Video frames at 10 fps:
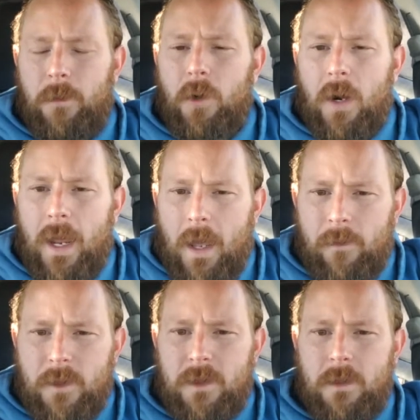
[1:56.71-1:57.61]
you're
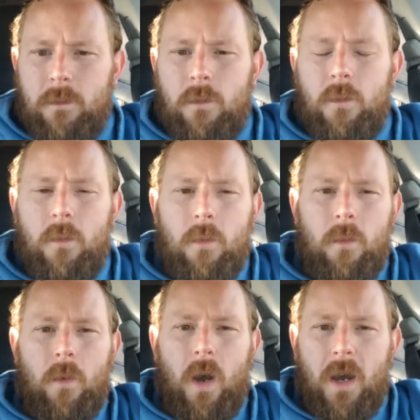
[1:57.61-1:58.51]
having them
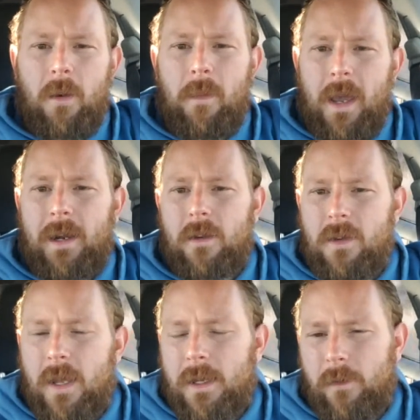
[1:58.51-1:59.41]
automatic
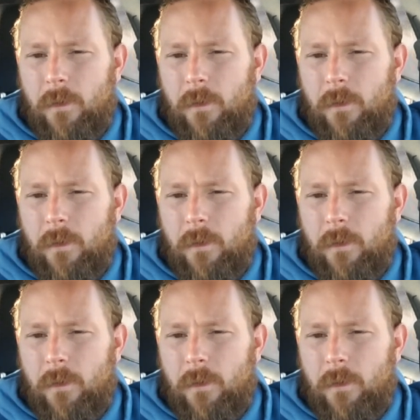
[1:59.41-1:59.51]
negative